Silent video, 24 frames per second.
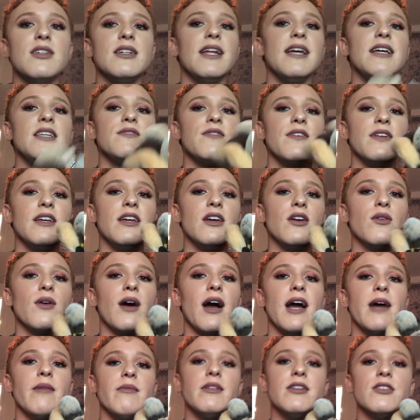Today's video,
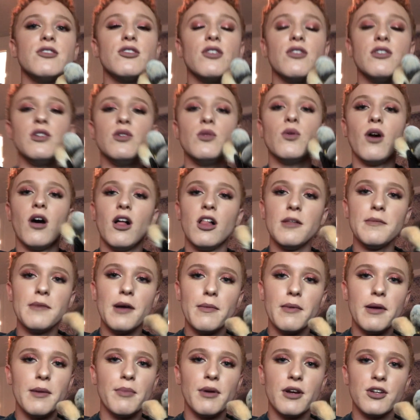I'm going to show you all
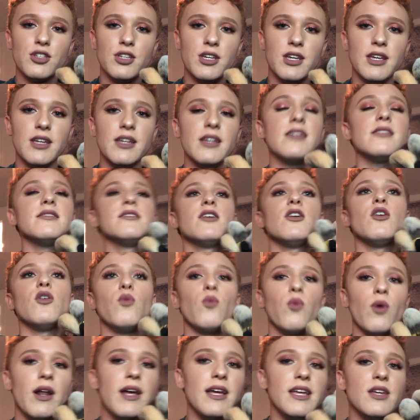about my brushes,
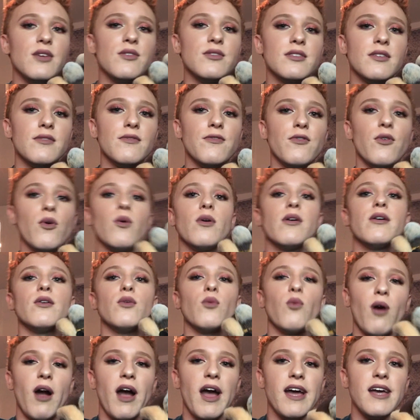what I use them for,
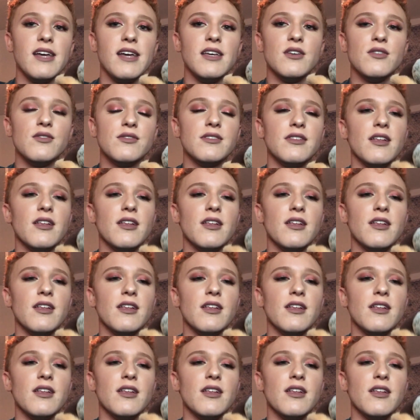why I use